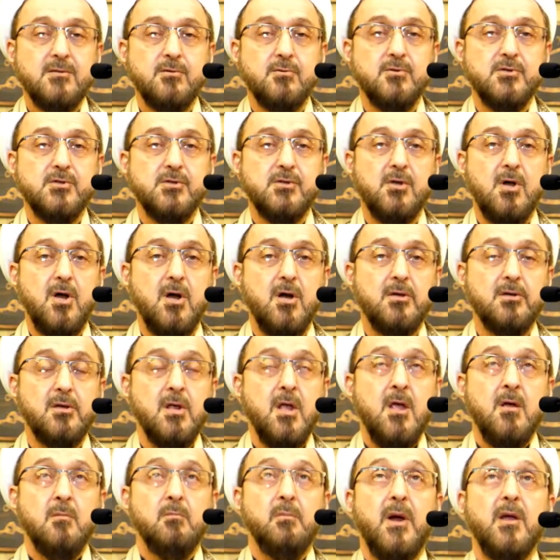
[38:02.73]
start
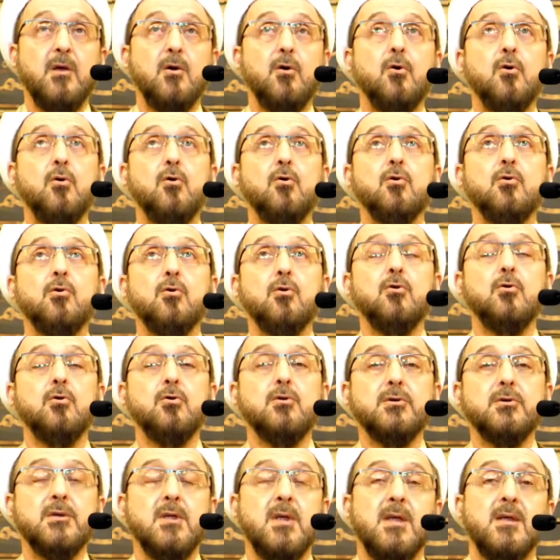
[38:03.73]
by, oh
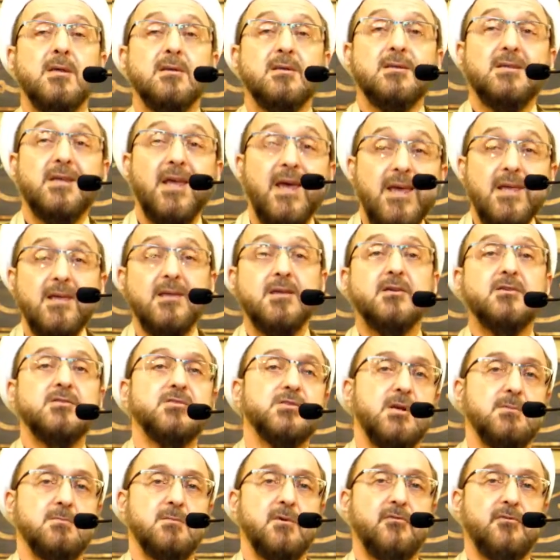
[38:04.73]
Lord, take
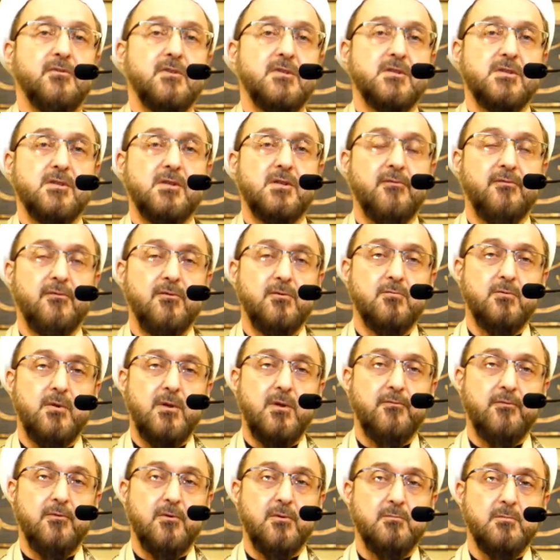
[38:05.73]
some of the stuff away
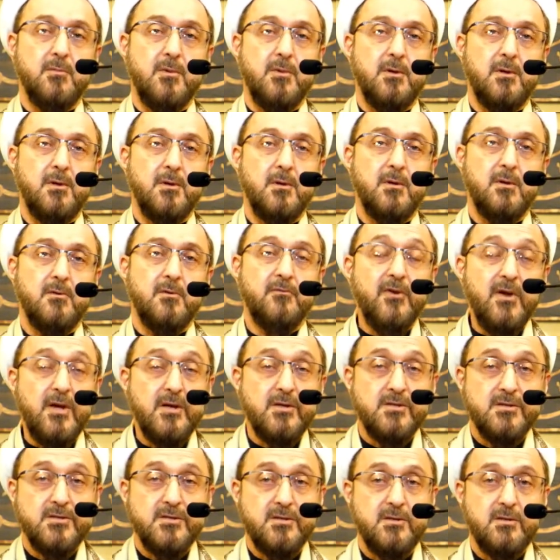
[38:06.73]
from me
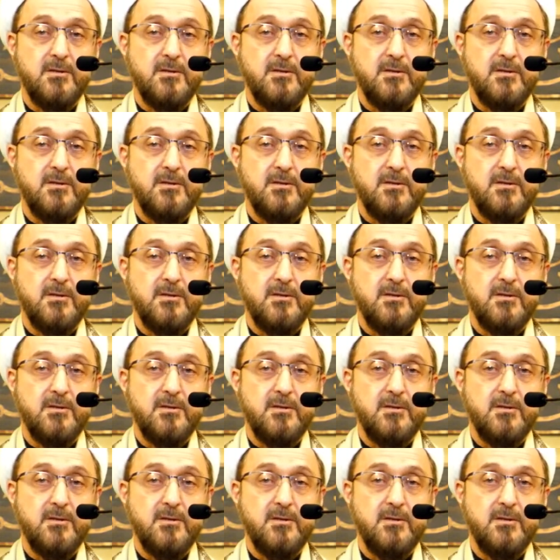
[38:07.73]
first.